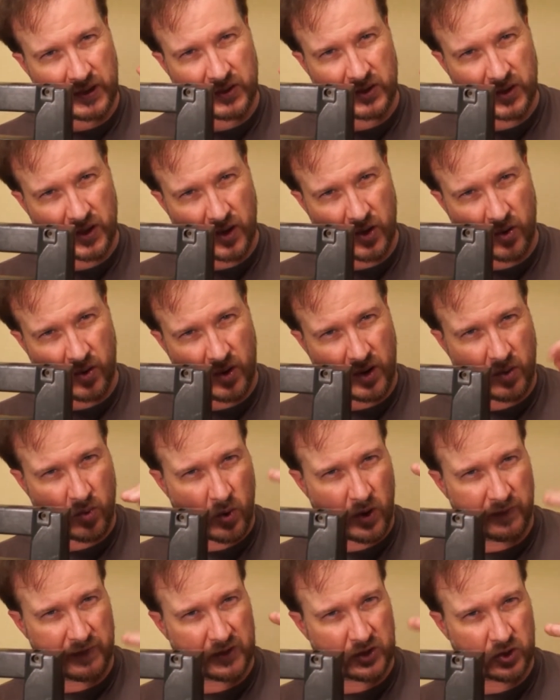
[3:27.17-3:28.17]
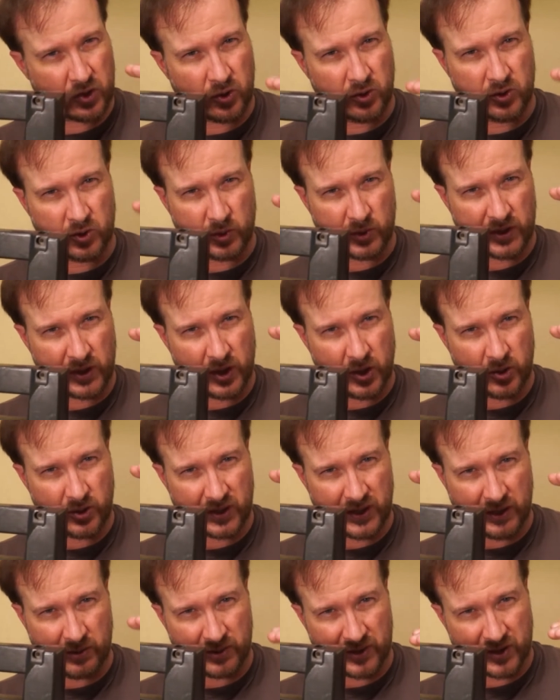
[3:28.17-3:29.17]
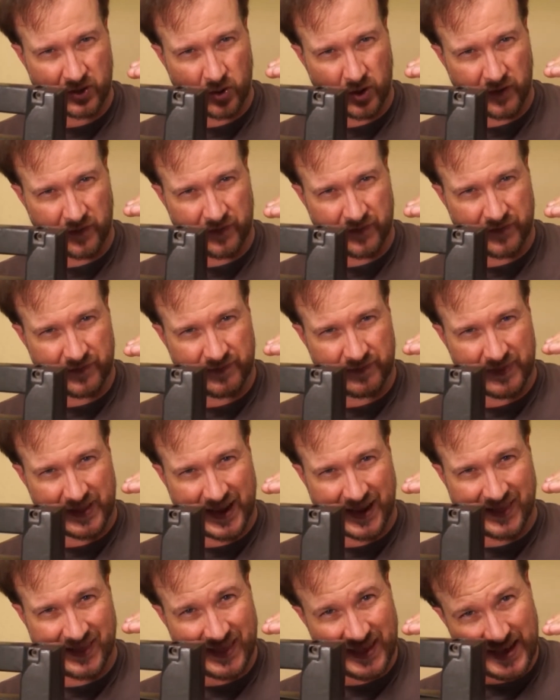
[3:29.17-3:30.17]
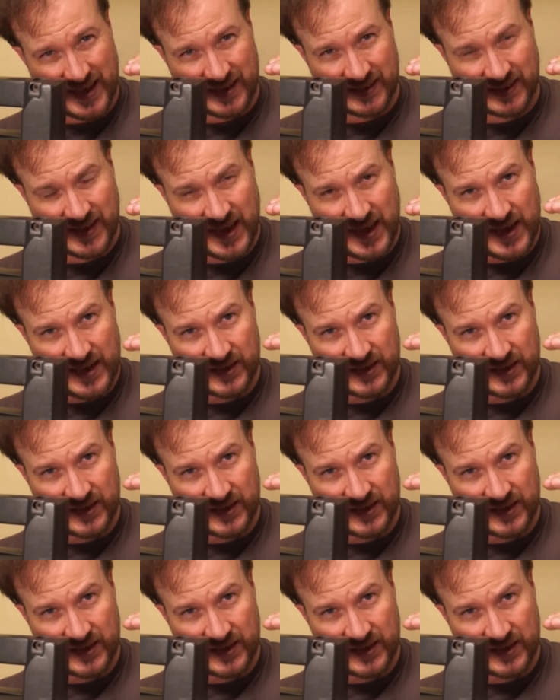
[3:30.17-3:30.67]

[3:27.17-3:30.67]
So one of its screws was loose and it was sort of like this.